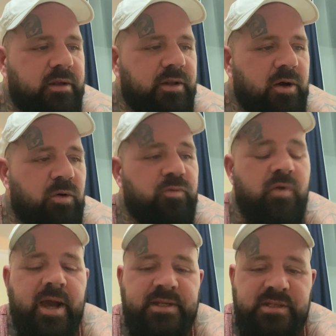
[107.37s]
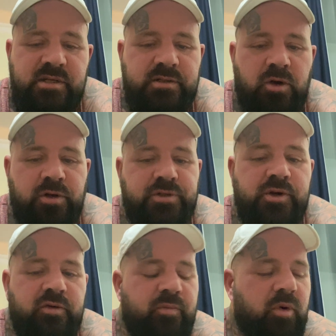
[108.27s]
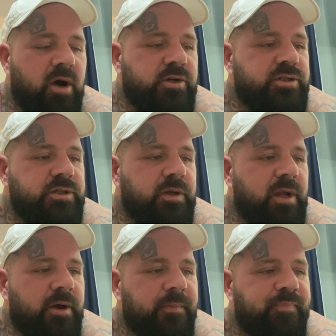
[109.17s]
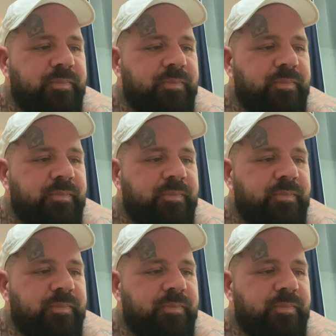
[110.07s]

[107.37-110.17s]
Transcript: the old razors on a toothbrush, you know.